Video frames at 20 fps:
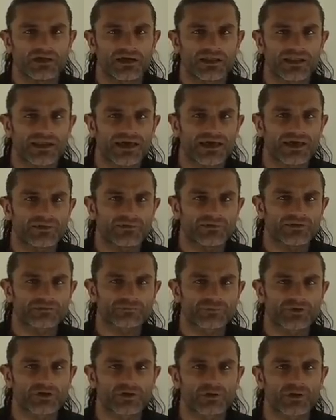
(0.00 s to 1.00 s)
Allow this
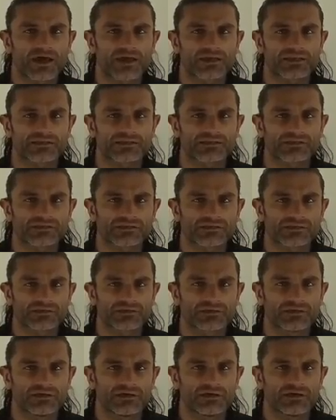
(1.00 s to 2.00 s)
blue light
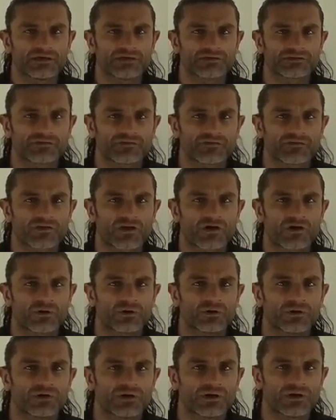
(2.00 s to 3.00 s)
to
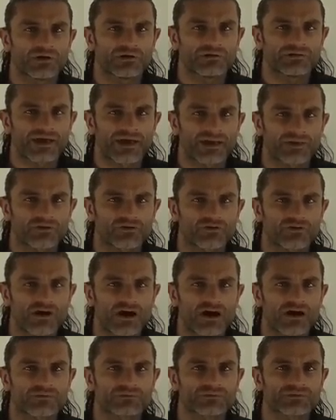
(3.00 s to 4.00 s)
flow down your
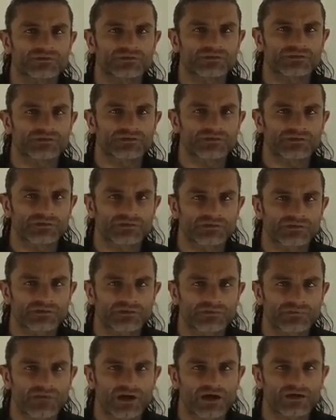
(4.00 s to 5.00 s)
arms,
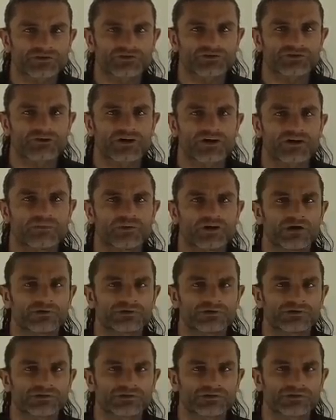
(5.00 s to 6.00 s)
past your
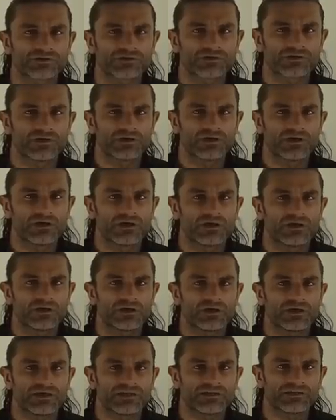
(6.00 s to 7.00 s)
elbows,
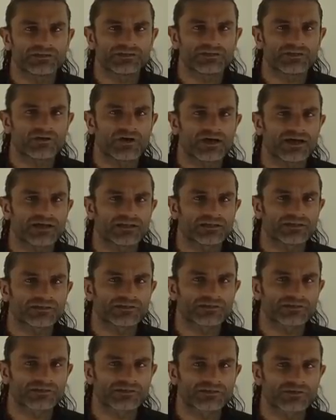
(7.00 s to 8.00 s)
into your
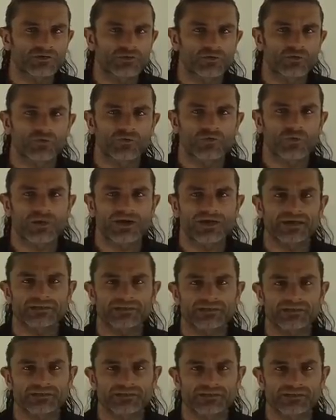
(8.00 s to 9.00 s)
hands, all the way
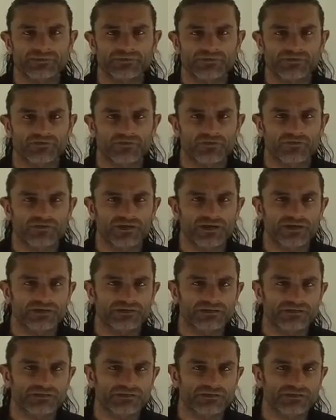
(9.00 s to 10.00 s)
to the tips of your
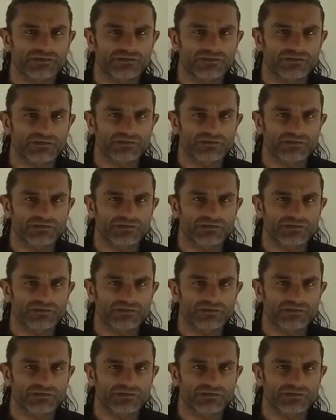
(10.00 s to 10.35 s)
fingers.